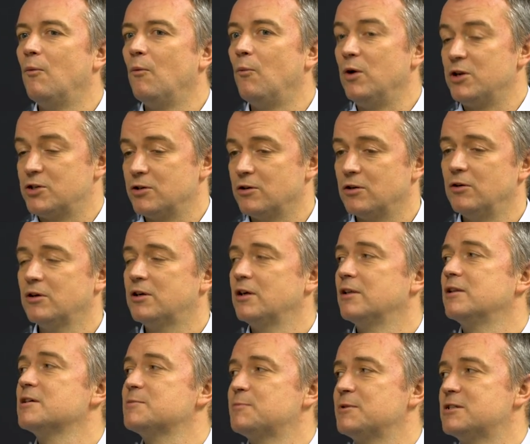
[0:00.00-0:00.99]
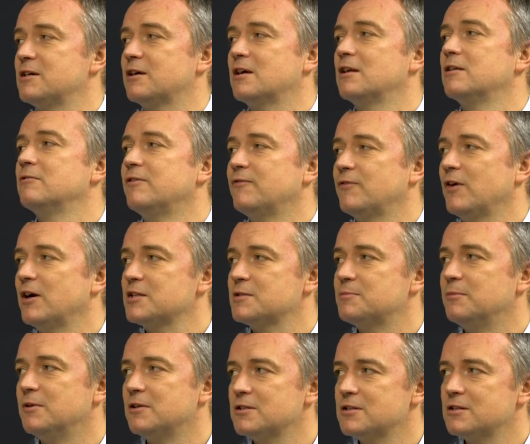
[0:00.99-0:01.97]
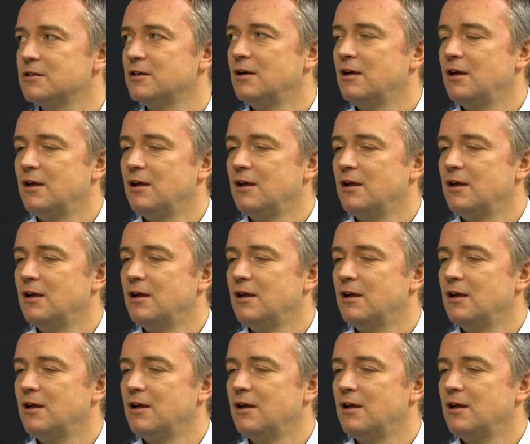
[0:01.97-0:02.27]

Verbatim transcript: we should look at this particular investment.